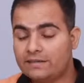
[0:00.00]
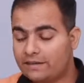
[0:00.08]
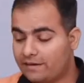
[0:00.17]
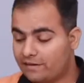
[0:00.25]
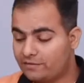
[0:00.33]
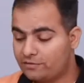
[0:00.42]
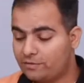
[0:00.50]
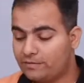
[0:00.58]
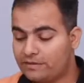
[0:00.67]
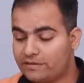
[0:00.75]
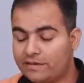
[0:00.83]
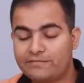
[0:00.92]
Z-Transform
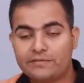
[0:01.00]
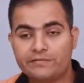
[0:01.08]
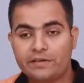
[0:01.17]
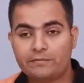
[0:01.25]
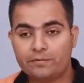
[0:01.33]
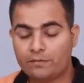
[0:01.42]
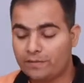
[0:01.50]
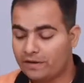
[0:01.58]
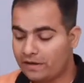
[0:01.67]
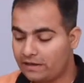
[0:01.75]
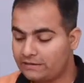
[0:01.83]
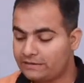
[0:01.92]
this time shifting
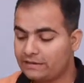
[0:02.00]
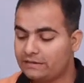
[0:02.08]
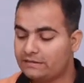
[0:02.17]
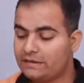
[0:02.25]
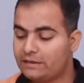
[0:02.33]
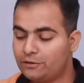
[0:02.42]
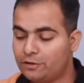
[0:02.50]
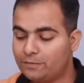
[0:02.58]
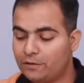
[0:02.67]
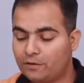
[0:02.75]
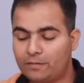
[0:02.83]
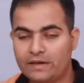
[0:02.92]
property answer is z to the
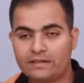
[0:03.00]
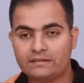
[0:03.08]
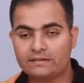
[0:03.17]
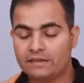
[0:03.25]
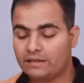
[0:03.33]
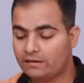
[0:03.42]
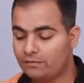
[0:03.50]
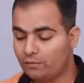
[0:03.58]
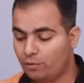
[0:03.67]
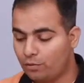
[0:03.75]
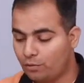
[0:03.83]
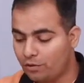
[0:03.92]
power minus k
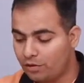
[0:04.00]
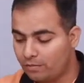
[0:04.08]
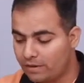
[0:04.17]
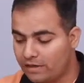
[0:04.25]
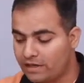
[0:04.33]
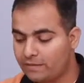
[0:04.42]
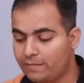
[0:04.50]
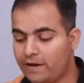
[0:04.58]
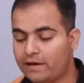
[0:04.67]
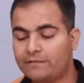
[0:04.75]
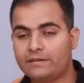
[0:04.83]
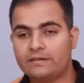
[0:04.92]
whole
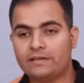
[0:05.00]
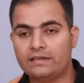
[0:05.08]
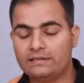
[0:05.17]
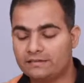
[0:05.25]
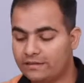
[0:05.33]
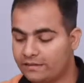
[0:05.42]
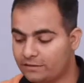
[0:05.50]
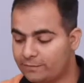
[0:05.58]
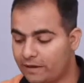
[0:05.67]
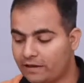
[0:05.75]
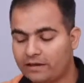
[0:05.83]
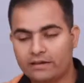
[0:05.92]
multiplied with, inside this
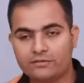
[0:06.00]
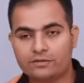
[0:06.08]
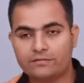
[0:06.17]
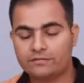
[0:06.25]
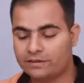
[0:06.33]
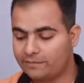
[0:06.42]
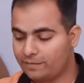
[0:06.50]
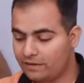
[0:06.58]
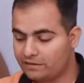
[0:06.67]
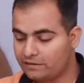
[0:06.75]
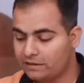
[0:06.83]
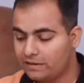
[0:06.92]
bracket, x of z
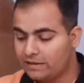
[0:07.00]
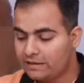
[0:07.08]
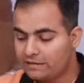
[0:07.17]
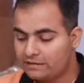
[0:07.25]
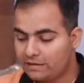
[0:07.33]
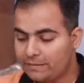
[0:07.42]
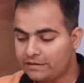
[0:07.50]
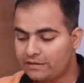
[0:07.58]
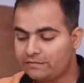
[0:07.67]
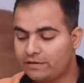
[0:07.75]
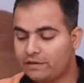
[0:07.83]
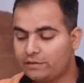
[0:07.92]
plus
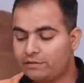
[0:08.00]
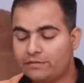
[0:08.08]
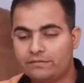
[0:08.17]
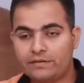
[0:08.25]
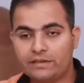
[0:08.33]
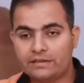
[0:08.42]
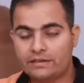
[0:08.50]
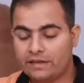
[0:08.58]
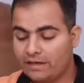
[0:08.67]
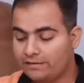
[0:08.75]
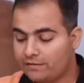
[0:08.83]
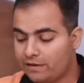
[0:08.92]
summation value, where
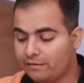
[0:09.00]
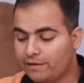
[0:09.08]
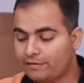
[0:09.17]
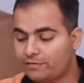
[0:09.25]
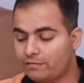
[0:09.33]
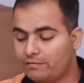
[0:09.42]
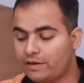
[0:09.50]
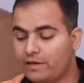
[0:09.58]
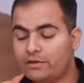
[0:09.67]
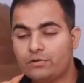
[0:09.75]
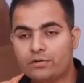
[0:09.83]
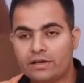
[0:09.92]
the n value varies from
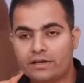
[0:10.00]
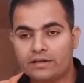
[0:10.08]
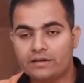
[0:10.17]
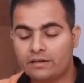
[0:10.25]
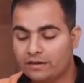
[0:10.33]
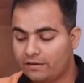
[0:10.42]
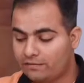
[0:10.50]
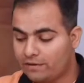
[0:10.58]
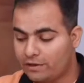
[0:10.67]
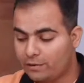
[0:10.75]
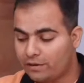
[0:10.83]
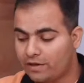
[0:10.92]
1 to k.
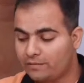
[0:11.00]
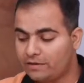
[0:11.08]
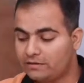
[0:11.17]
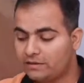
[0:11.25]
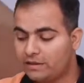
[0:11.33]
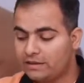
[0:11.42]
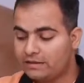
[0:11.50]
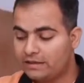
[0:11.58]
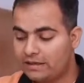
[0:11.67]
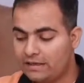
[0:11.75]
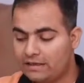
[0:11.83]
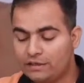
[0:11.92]
1 to k means
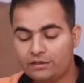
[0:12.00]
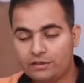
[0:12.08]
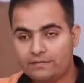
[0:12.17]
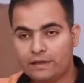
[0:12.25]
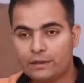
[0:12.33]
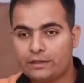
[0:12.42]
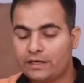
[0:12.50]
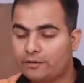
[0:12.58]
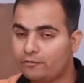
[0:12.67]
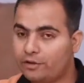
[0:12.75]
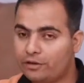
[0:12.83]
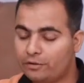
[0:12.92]
the initial value that I
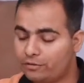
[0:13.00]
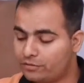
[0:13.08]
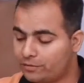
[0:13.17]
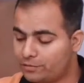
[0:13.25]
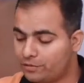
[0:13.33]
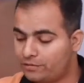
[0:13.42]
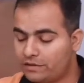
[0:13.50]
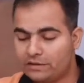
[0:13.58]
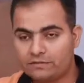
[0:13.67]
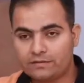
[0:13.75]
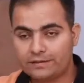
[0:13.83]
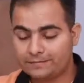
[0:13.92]
am going to substitute, which
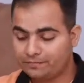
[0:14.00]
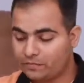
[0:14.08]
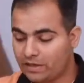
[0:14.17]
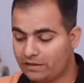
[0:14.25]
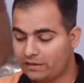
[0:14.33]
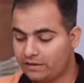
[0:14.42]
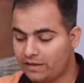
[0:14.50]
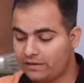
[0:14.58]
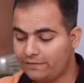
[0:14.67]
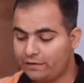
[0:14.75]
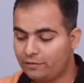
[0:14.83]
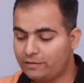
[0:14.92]
is 1, and the k
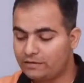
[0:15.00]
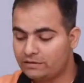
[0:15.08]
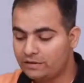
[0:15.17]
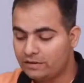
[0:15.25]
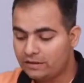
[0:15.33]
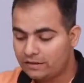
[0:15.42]
value means